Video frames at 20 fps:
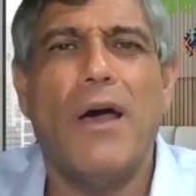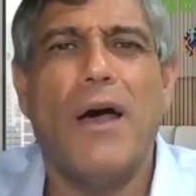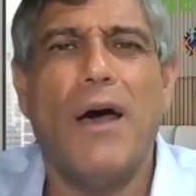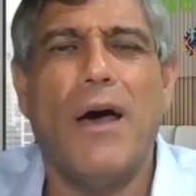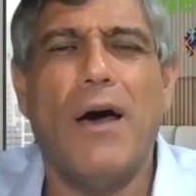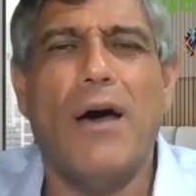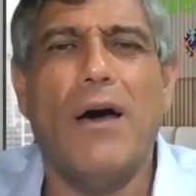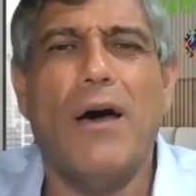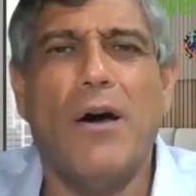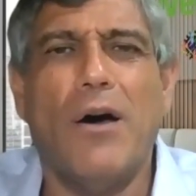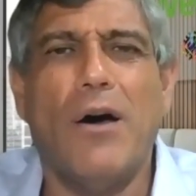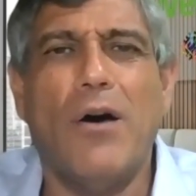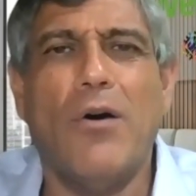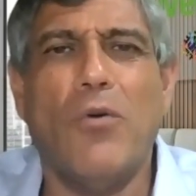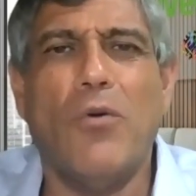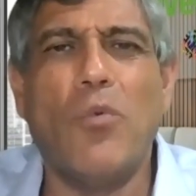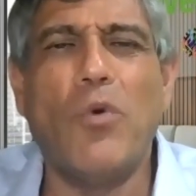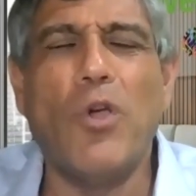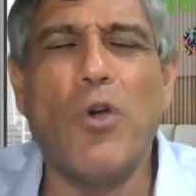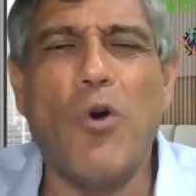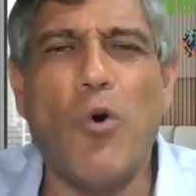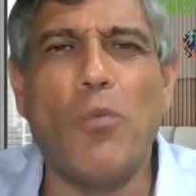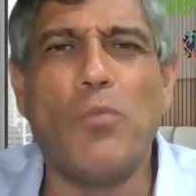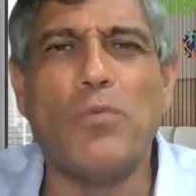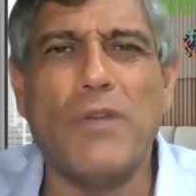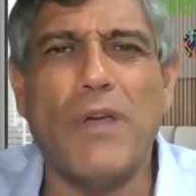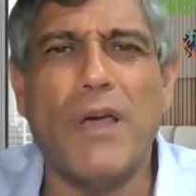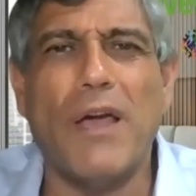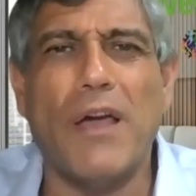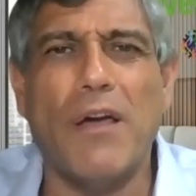we hope
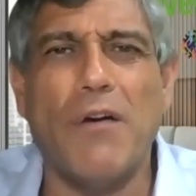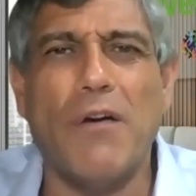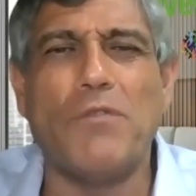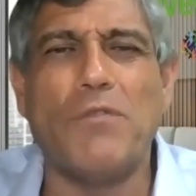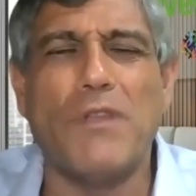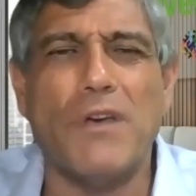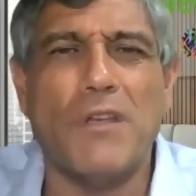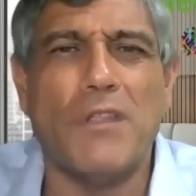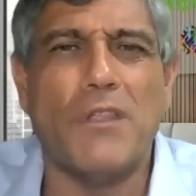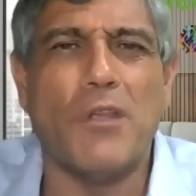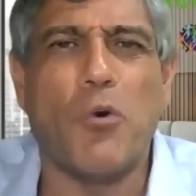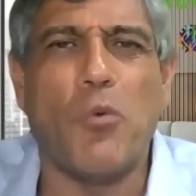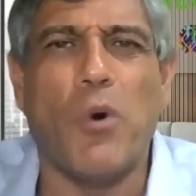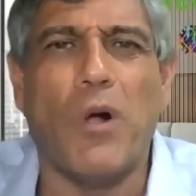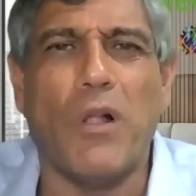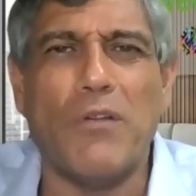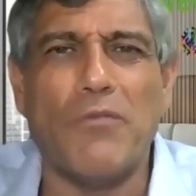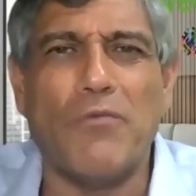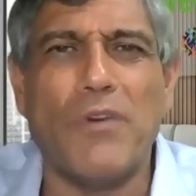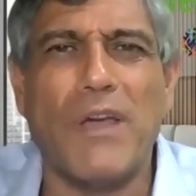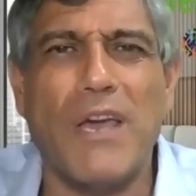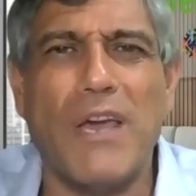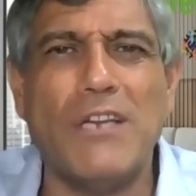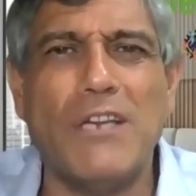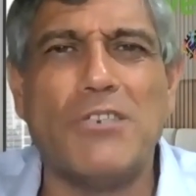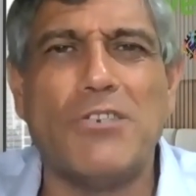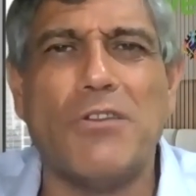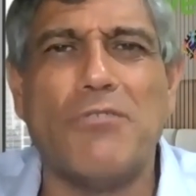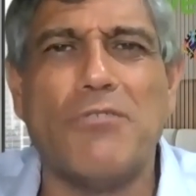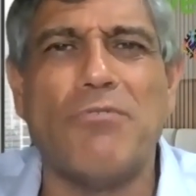to have the
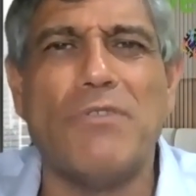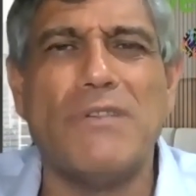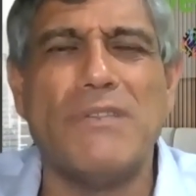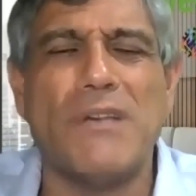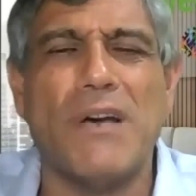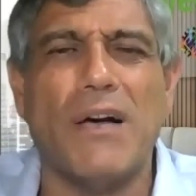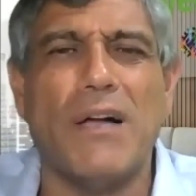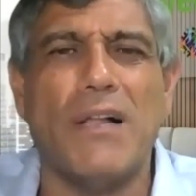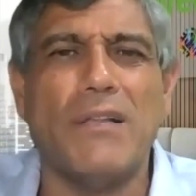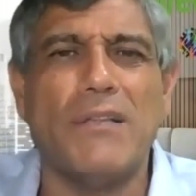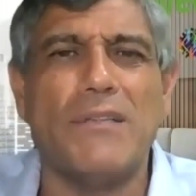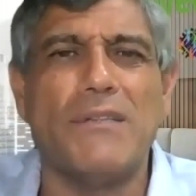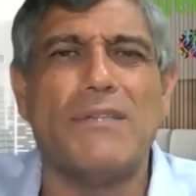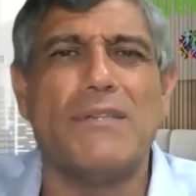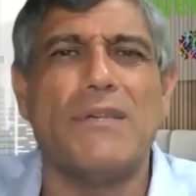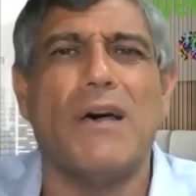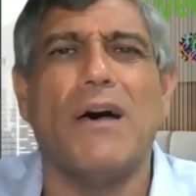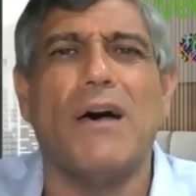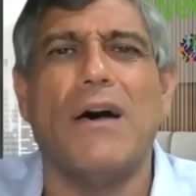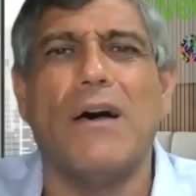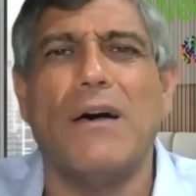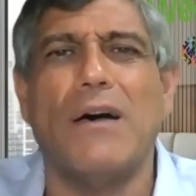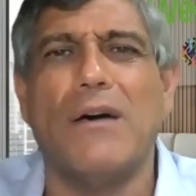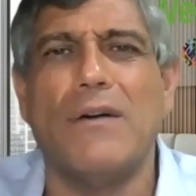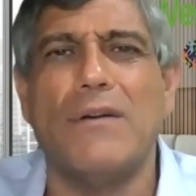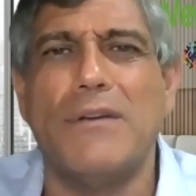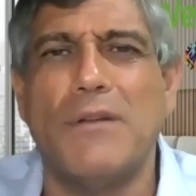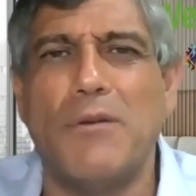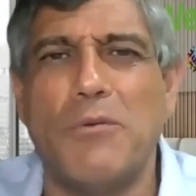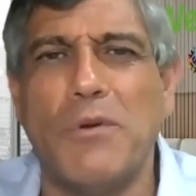qualification results
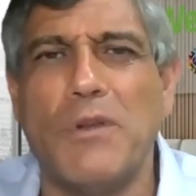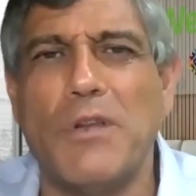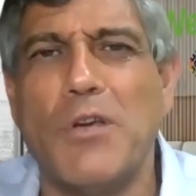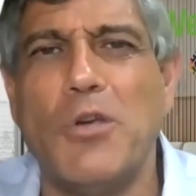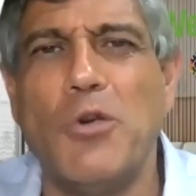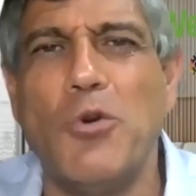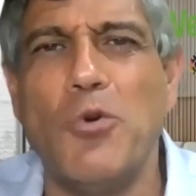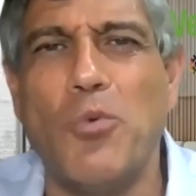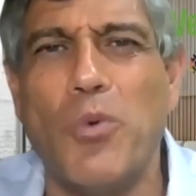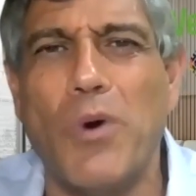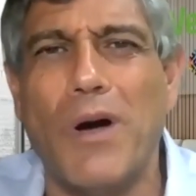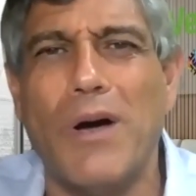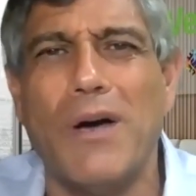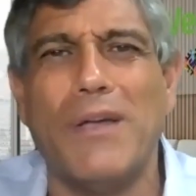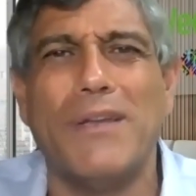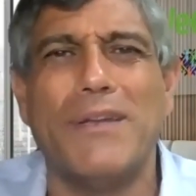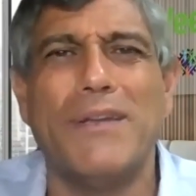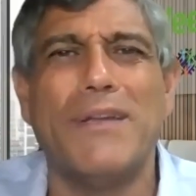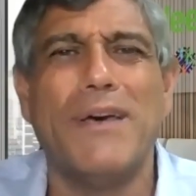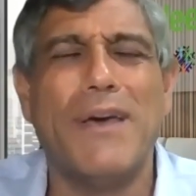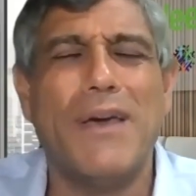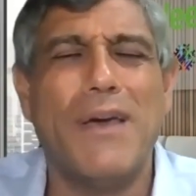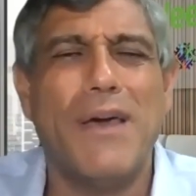in Q1.